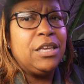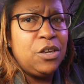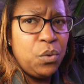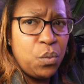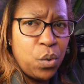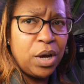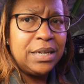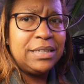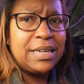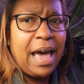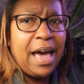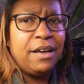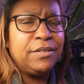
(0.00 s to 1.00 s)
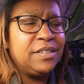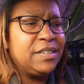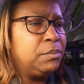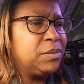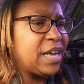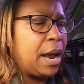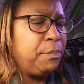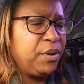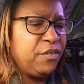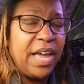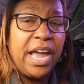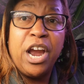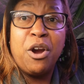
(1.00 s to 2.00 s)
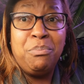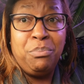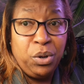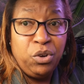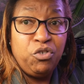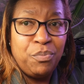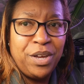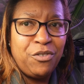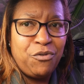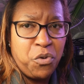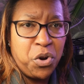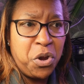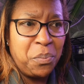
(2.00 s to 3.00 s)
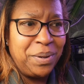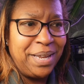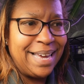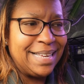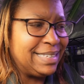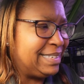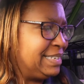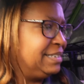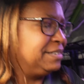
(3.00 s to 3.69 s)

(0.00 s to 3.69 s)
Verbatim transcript: you want to have some type of air movement for your plants.